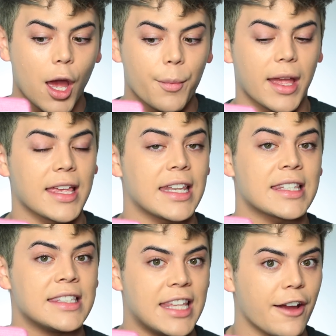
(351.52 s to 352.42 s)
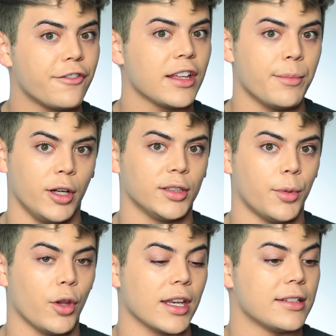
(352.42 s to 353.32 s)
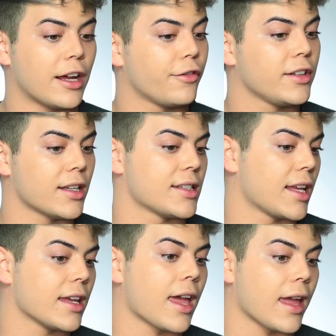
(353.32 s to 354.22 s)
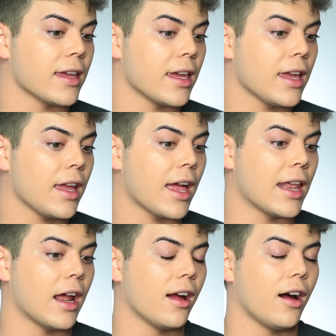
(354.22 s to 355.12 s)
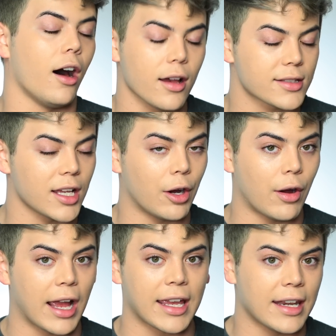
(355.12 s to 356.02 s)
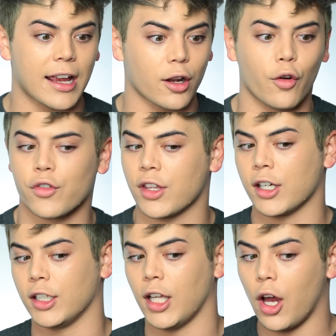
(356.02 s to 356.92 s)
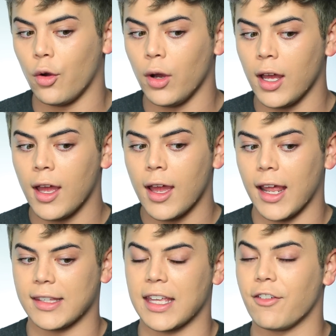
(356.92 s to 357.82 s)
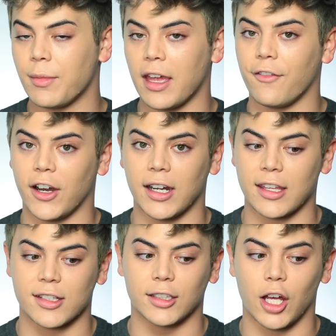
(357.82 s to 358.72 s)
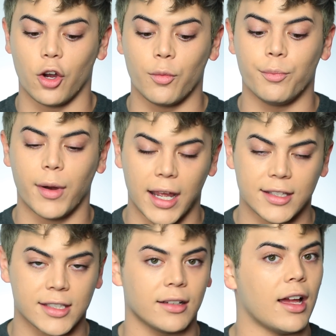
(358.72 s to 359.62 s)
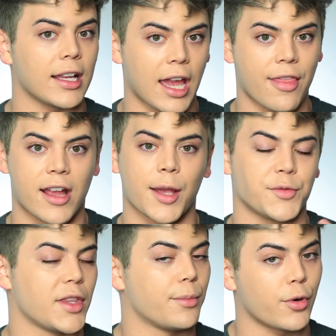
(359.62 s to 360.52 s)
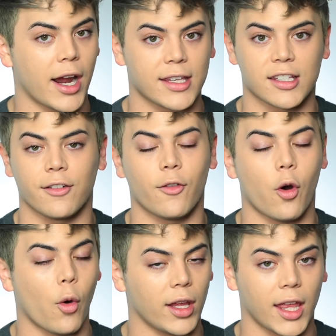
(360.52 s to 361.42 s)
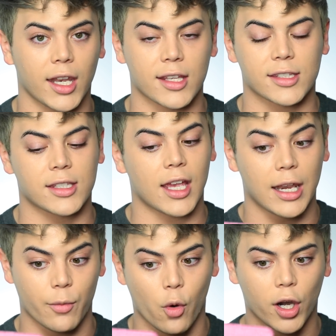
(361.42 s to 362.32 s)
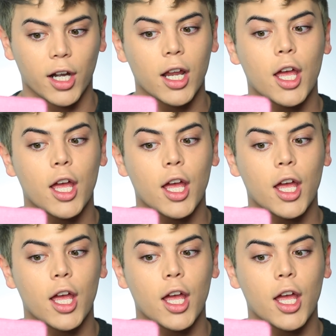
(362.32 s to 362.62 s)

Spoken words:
but it is definitely buildable and it definitely doesn't get cakey. And also, I cannot get over the glow. It's giving me a very nice glow, but again, that comes with the price of oiliness and more.